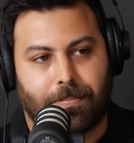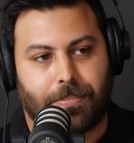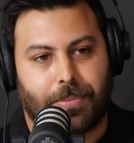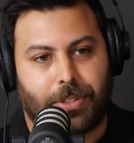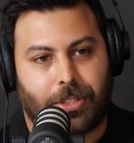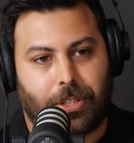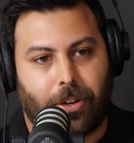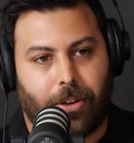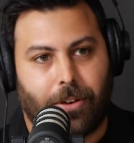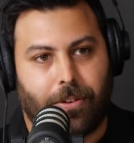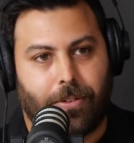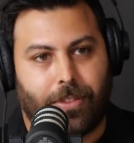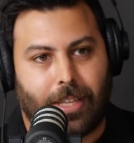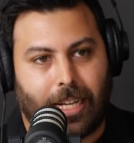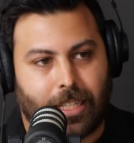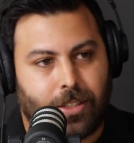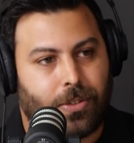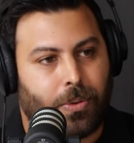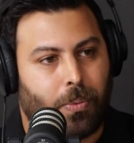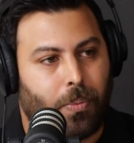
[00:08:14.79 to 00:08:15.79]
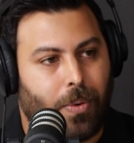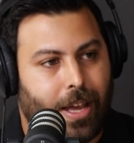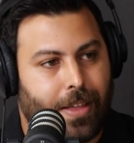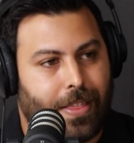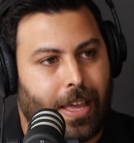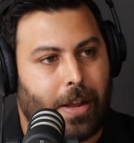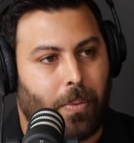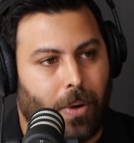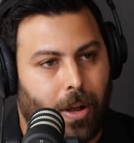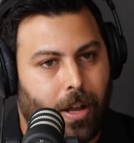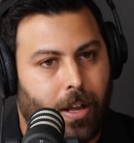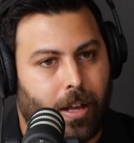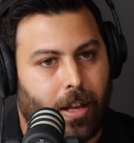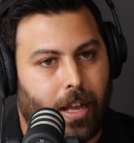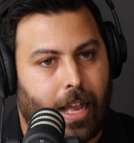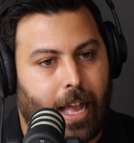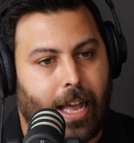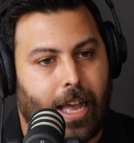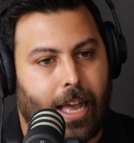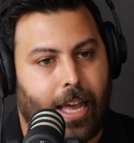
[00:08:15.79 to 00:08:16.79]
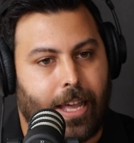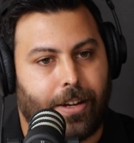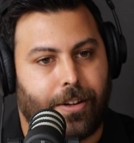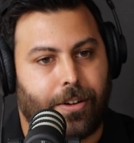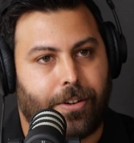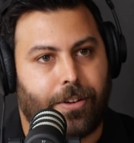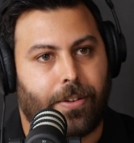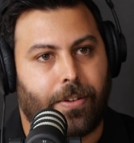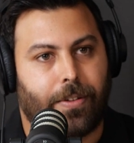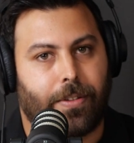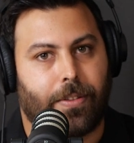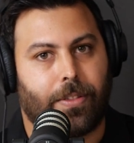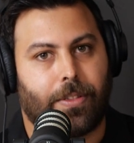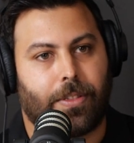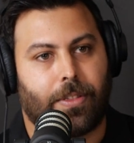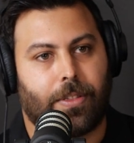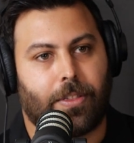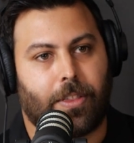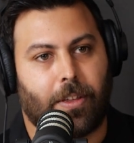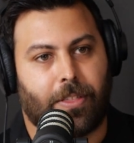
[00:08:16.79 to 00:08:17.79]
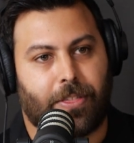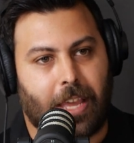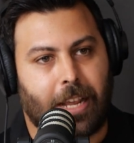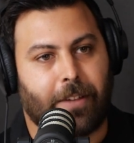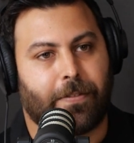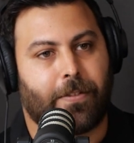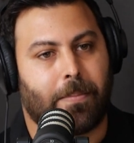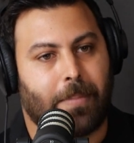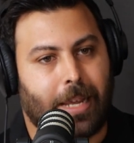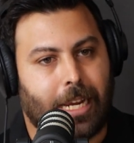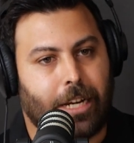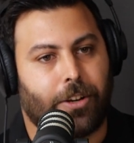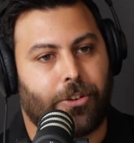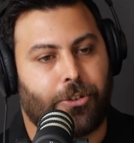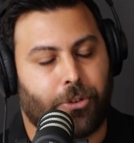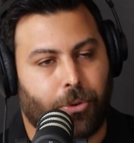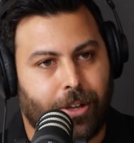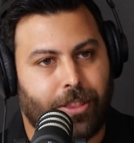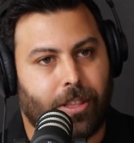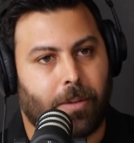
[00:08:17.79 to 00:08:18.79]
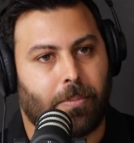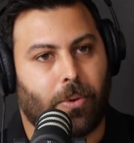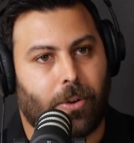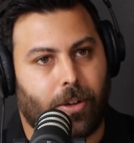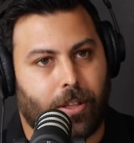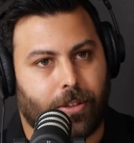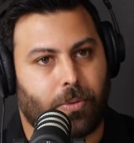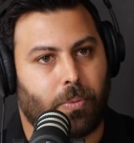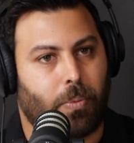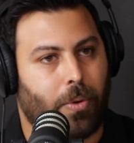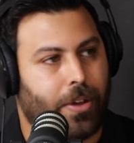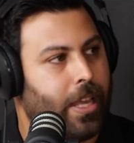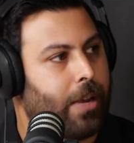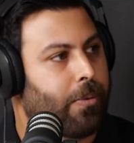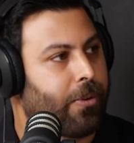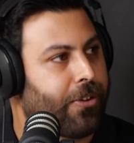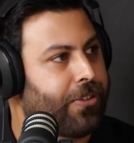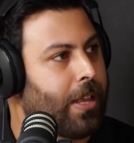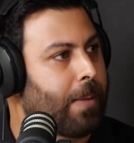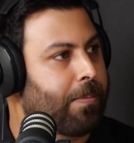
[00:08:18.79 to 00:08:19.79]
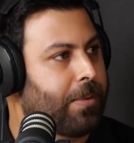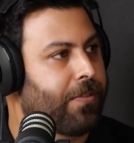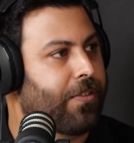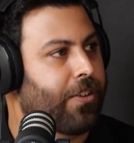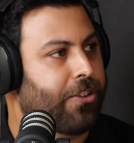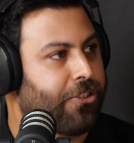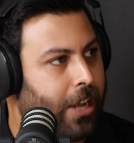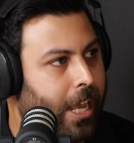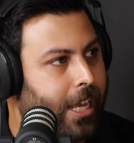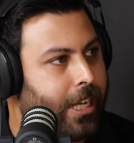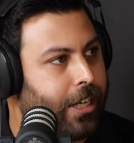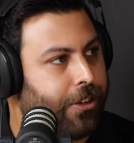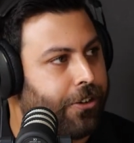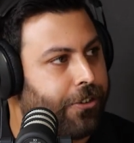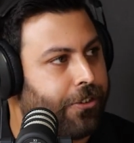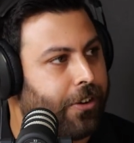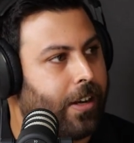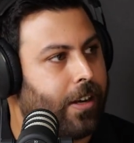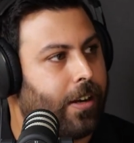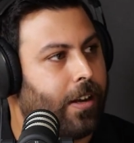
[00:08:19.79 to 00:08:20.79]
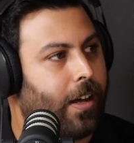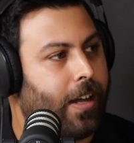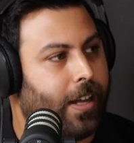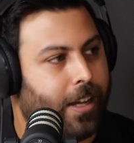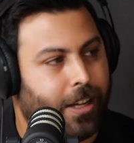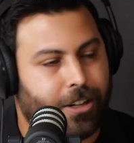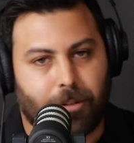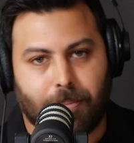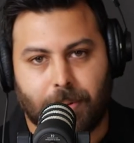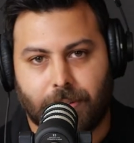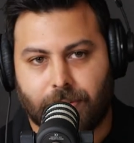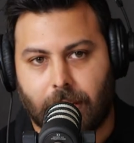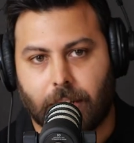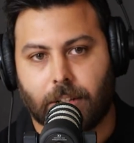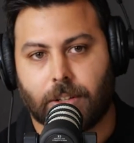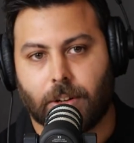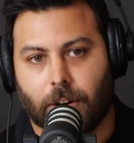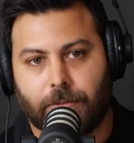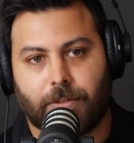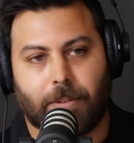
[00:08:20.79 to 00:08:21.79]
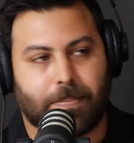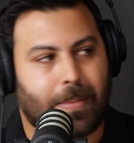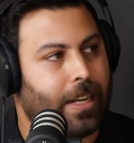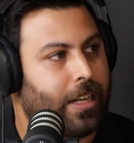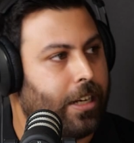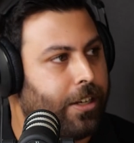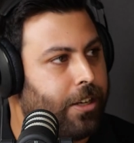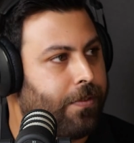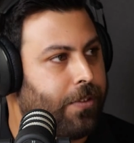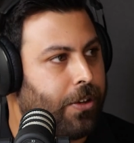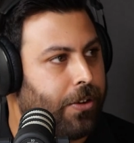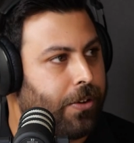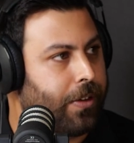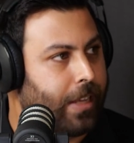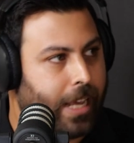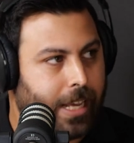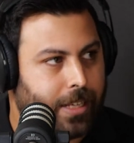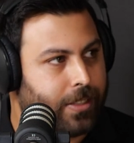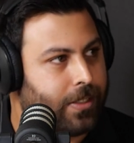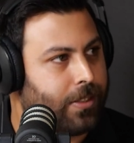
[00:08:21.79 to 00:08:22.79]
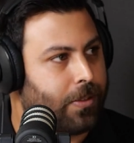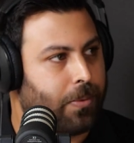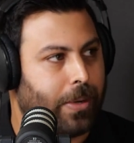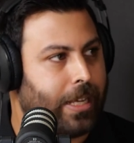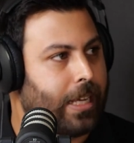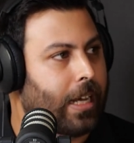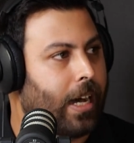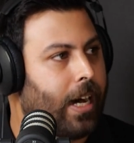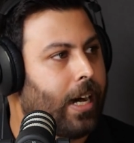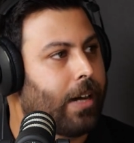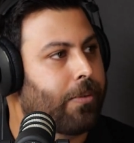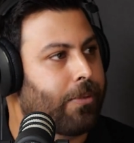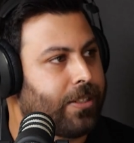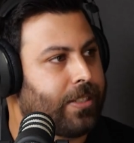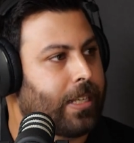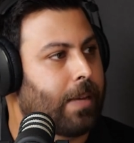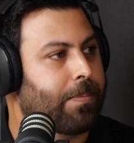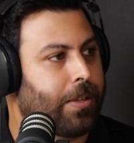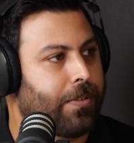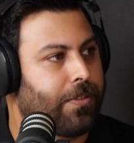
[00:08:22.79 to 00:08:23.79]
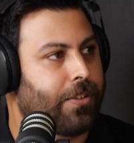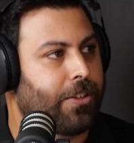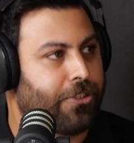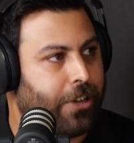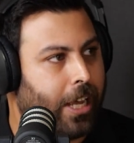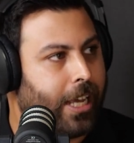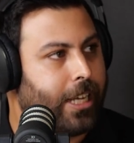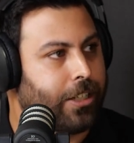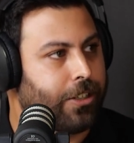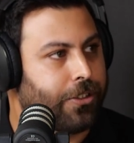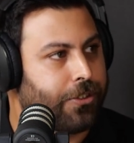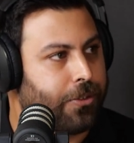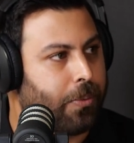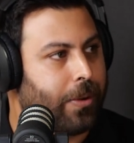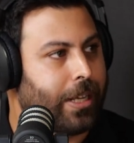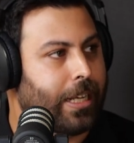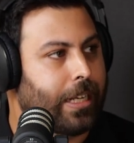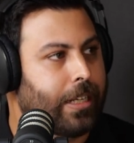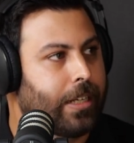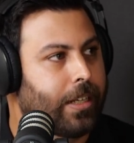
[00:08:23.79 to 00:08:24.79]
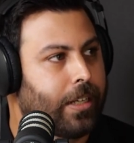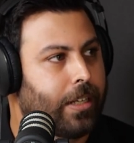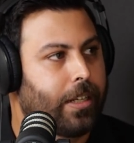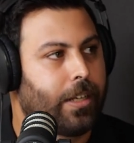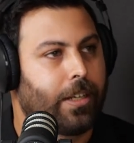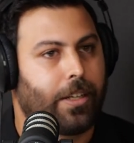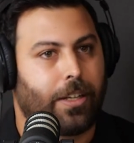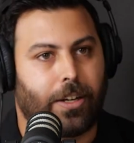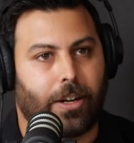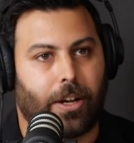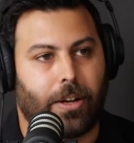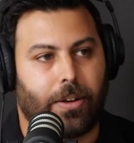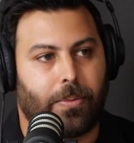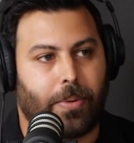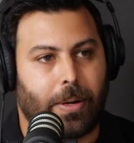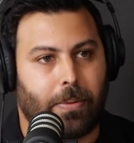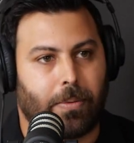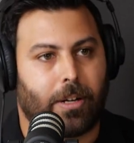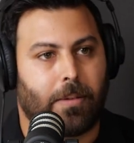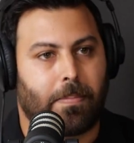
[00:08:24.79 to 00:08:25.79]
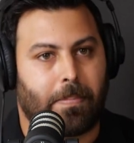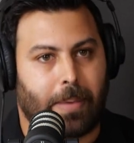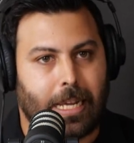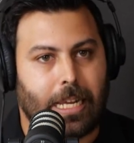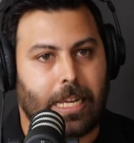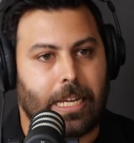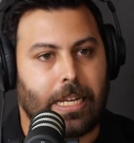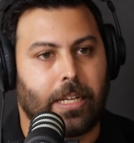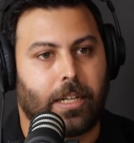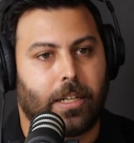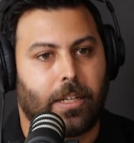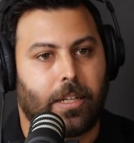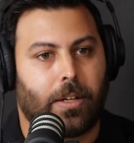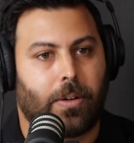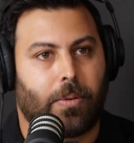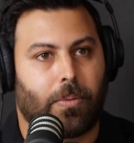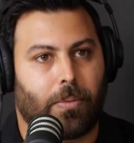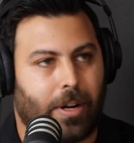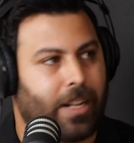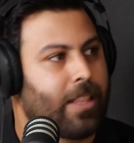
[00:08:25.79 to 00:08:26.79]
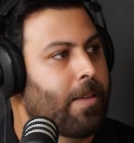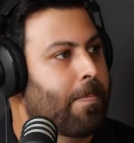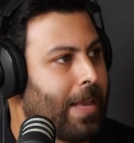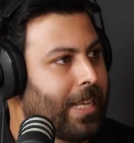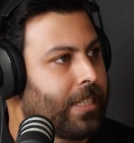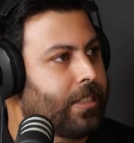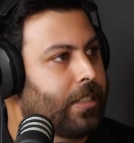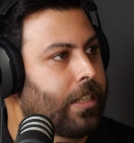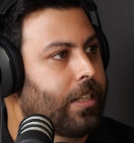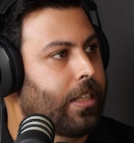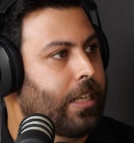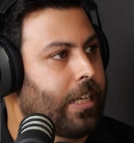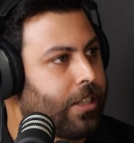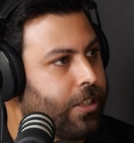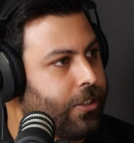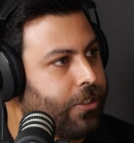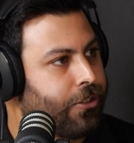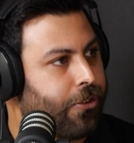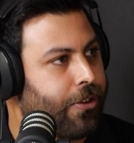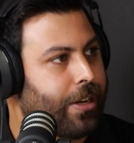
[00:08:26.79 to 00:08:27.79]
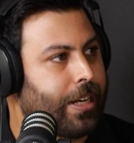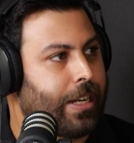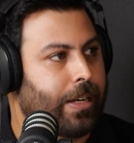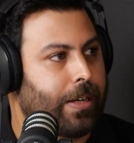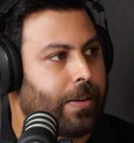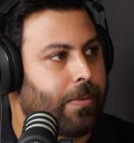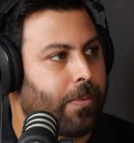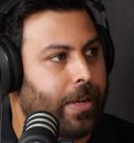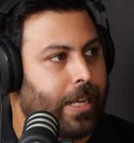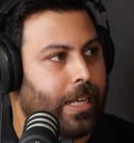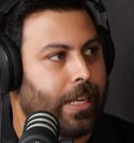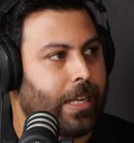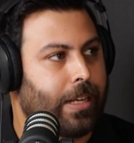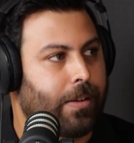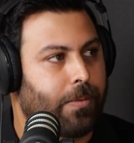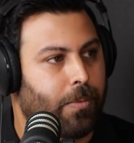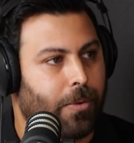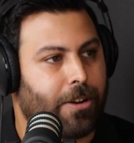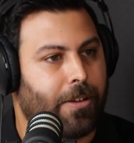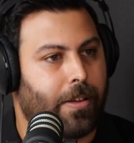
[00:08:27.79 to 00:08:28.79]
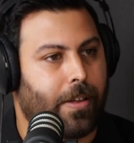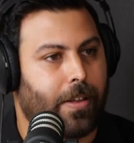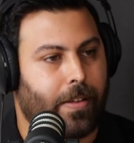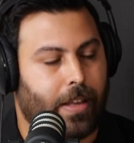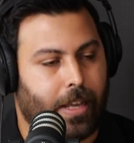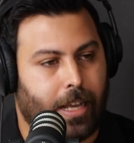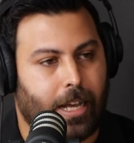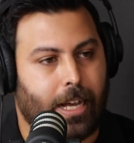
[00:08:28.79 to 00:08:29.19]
So that's where they were. And the thing for me to join them was, were they receptive to change? And I 100% got from that interview, yes, we are receptive to change. We, we want to be one of the best in the industry. We want to